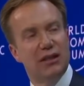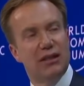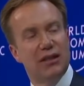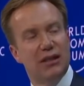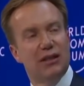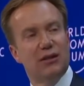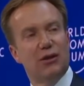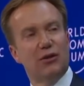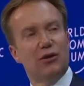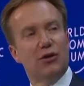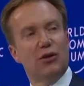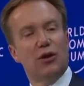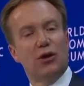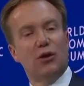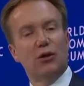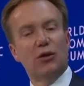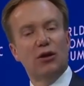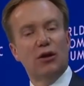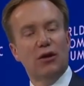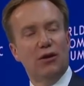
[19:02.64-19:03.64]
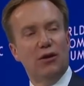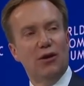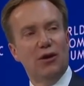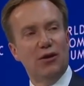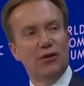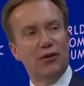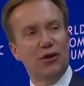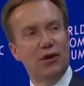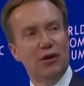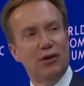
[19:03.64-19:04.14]
this is
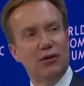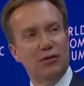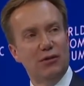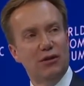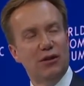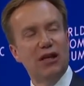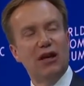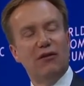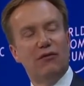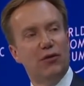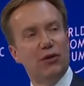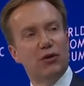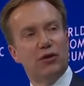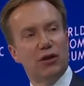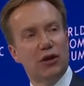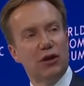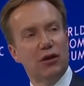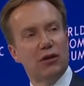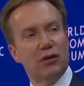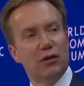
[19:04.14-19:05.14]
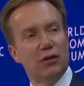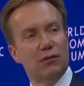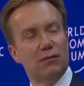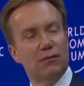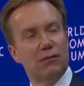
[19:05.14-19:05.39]
on safe footing?